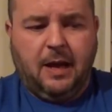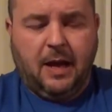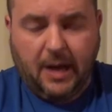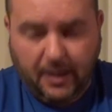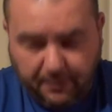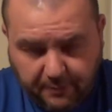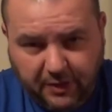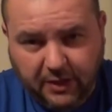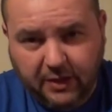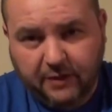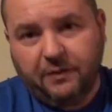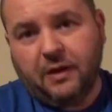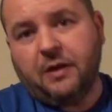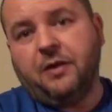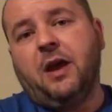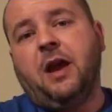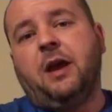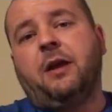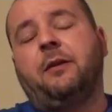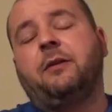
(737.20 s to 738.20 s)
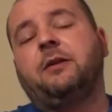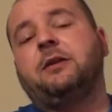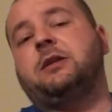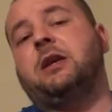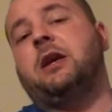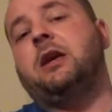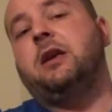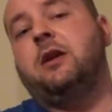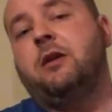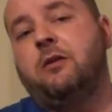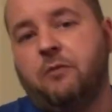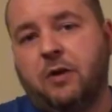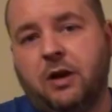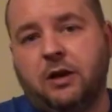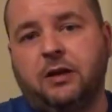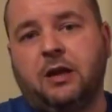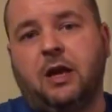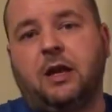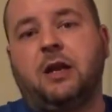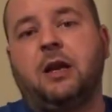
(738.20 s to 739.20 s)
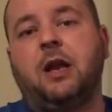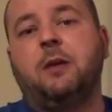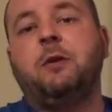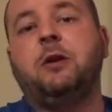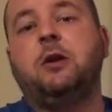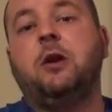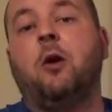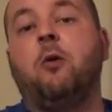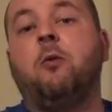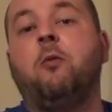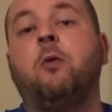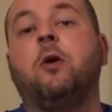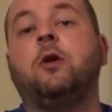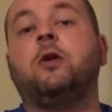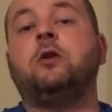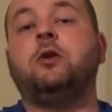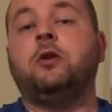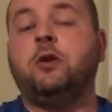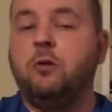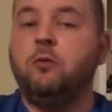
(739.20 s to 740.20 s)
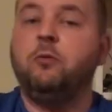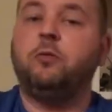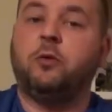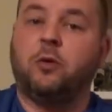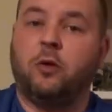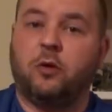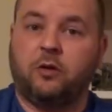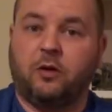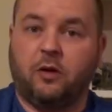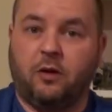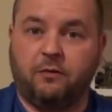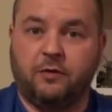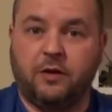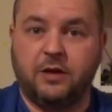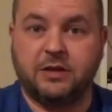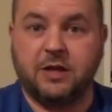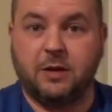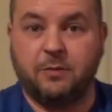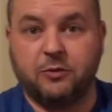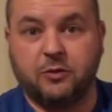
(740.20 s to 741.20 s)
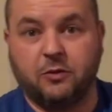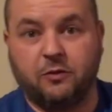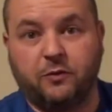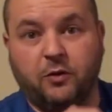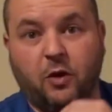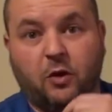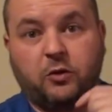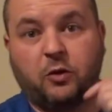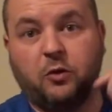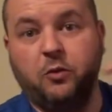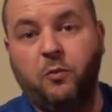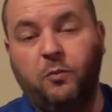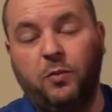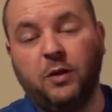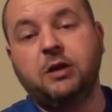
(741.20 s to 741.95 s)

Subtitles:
I'm going to leave that there, and I'm going to say, right then, let me know what you thought of this episode of Doctor Who.